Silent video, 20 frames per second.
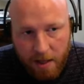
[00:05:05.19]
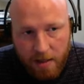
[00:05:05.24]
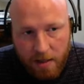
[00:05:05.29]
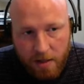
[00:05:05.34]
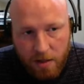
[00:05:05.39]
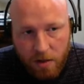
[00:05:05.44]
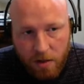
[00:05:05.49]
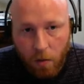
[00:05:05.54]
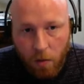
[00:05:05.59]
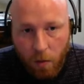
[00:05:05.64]

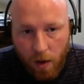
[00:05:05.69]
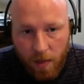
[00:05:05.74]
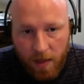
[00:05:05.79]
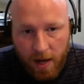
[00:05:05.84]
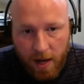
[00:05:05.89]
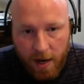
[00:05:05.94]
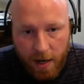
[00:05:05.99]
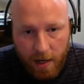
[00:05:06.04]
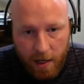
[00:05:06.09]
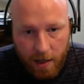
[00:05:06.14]
So when
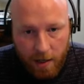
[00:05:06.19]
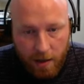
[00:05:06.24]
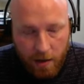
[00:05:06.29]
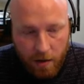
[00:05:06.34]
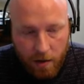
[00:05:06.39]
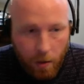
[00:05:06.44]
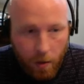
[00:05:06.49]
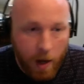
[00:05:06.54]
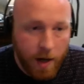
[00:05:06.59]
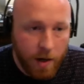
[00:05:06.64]
they
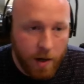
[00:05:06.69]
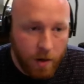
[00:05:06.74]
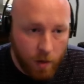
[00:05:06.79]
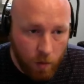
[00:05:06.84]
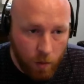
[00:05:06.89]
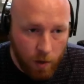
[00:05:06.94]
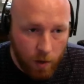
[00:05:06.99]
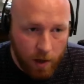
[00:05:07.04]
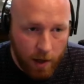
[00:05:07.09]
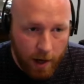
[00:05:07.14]
create a new
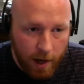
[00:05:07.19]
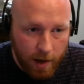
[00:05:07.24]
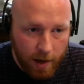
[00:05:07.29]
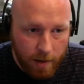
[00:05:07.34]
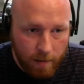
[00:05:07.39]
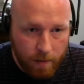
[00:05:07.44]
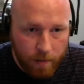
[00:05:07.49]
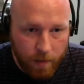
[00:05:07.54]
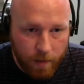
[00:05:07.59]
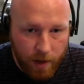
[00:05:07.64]
work
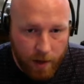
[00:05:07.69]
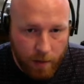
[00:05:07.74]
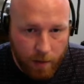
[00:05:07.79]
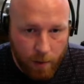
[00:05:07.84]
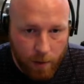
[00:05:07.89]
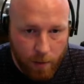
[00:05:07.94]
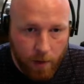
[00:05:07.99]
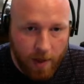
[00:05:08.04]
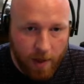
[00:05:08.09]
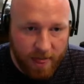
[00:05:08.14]
item, then we
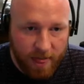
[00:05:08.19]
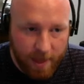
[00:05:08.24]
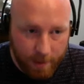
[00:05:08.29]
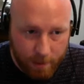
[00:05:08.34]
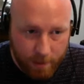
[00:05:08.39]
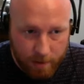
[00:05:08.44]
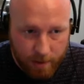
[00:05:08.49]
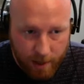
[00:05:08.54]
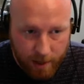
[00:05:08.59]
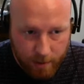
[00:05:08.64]
want them
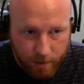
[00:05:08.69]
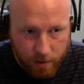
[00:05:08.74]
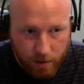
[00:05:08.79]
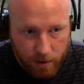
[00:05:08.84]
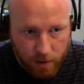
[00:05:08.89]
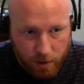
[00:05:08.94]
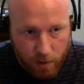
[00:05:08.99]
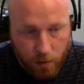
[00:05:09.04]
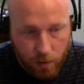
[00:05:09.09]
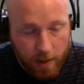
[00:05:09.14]
to be able
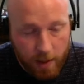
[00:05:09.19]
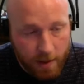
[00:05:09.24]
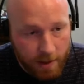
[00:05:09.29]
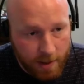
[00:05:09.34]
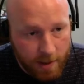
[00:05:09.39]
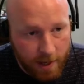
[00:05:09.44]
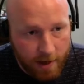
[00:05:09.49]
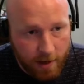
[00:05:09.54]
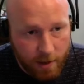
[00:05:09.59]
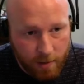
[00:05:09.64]
to create the
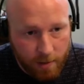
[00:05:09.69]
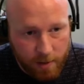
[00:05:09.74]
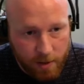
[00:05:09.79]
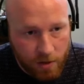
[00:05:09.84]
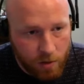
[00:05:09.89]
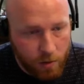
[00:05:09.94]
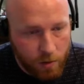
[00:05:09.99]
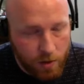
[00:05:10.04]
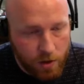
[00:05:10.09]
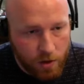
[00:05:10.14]
document.
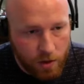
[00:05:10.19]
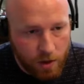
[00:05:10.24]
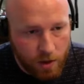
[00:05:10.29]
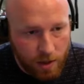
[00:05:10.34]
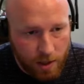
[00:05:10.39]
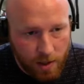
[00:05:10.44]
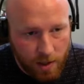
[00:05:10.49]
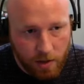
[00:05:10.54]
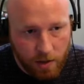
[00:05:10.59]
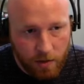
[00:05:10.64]
So we shouldn't
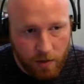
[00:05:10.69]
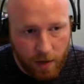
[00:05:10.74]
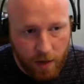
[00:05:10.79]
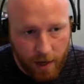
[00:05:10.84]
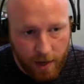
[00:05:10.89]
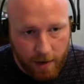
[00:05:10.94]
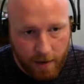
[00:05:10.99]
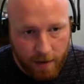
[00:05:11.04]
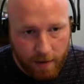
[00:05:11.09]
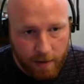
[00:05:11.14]
need to do
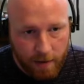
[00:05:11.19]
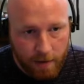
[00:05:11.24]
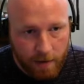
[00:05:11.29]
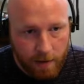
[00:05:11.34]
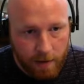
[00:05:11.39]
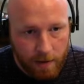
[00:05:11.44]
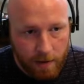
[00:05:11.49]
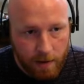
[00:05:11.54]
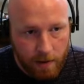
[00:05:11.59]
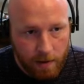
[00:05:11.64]
that.
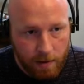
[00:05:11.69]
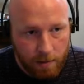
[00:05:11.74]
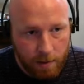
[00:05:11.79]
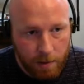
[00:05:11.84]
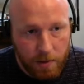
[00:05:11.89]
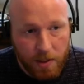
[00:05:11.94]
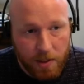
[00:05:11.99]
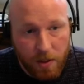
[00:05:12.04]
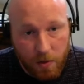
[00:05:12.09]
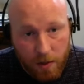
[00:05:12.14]
But
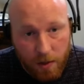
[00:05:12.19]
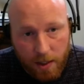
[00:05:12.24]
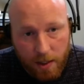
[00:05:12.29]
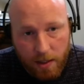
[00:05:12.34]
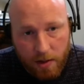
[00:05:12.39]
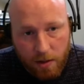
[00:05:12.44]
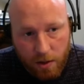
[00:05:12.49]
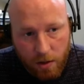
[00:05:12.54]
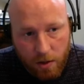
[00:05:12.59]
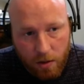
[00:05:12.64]
we do
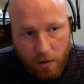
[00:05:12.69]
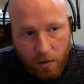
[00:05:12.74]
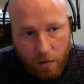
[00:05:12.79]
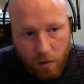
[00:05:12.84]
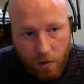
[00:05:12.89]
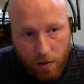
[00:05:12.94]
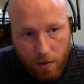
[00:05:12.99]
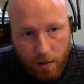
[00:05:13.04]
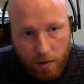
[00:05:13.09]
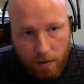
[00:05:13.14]
need
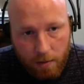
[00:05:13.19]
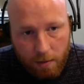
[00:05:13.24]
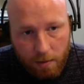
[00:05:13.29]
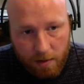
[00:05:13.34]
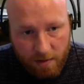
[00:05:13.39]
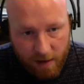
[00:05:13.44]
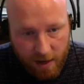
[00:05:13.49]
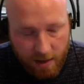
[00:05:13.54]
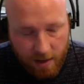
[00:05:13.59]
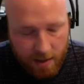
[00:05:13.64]
to
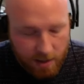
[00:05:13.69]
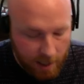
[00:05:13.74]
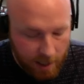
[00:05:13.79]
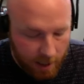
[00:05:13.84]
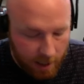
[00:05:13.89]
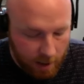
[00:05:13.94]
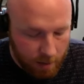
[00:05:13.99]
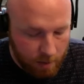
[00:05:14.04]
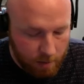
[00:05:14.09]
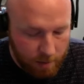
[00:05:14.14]
provide this
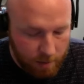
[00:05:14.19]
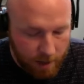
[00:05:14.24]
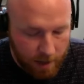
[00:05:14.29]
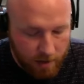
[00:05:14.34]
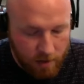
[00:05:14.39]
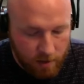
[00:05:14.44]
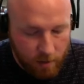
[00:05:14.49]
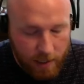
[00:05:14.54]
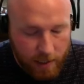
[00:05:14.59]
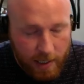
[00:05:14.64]
document path.
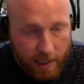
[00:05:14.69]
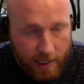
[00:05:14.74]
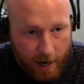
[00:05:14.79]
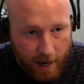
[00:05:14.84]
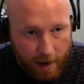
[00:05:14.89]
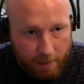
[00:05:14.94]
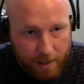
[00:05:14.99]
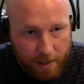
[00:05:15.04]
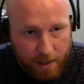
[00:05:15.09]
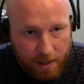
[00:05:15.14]
So we can
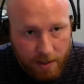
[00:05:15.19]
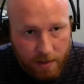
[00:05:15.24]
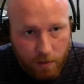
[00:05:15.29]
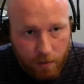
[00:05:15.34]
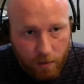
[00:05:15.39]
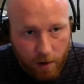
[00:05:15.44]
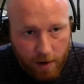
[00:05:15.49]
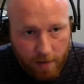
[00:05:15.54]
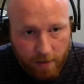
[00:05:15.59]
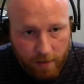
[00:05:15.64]
copy it
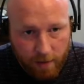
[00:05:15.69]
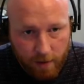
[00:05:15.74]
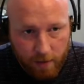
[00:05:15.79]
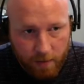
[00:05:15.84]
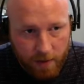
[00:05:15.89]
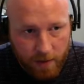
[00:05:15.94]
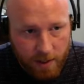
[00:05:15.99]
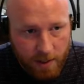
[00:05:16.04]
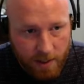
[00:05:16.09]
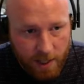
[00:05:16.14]
right from
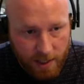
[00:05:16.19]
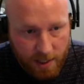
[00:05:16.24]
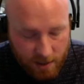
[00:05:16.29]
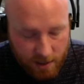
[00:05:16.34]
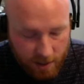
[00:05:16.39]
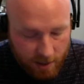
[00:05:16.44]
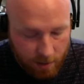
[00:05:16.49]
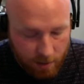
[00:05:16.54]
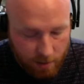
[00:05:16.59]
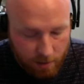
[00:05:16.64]
the test
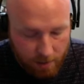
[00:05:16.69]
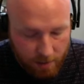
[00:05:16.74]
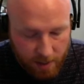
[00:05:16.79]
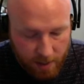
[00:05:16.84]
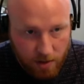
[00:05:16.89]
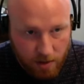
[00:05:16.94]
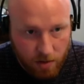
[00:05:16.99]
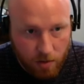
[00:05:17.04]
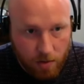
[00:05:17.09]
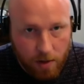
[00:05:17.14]
data
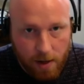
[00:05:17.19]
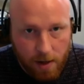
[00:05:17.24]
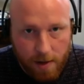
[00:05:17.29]
repository.